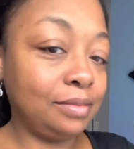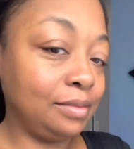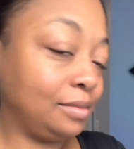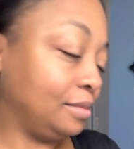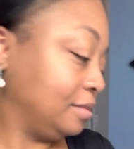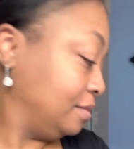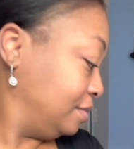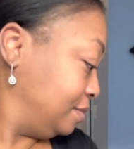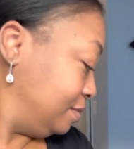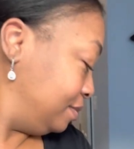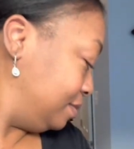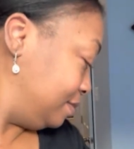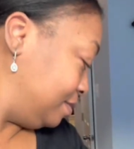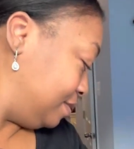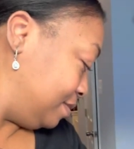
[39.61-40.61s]

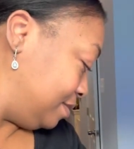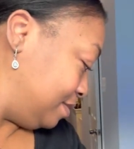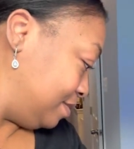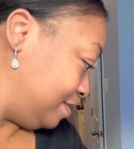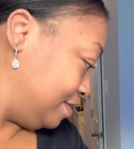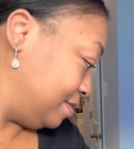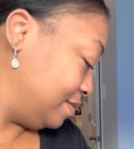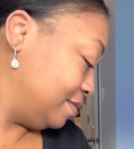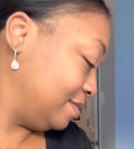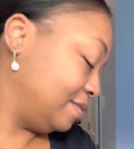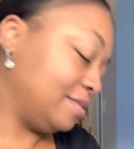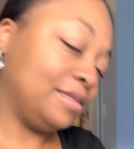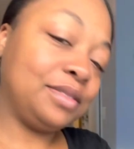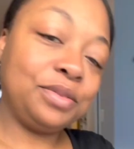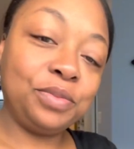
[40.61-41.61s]
Wish
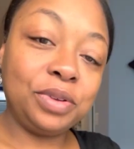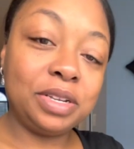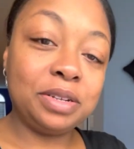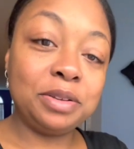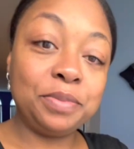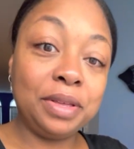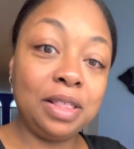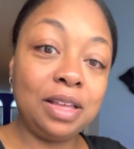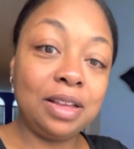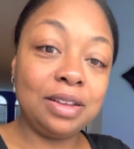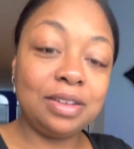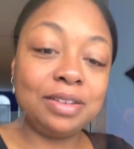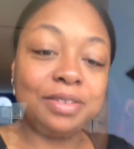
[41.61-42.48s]
me luck.